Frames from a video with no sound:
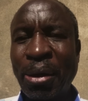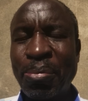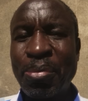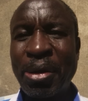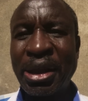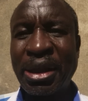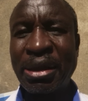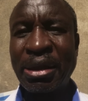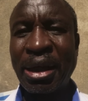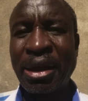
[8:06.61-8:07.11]

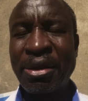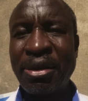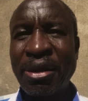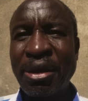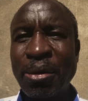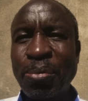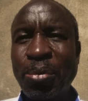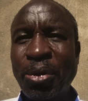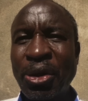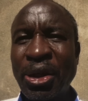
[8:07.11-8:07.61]
But I
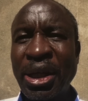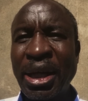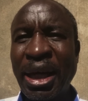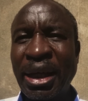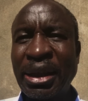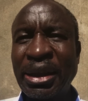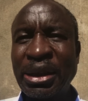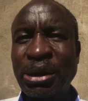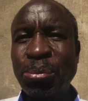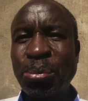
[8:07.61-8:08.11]
think
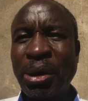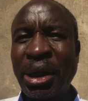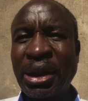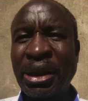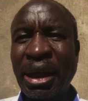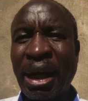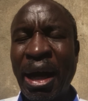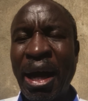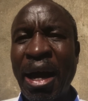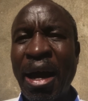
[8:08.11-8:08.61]
bodyguard is
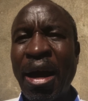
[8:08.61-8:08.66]
better,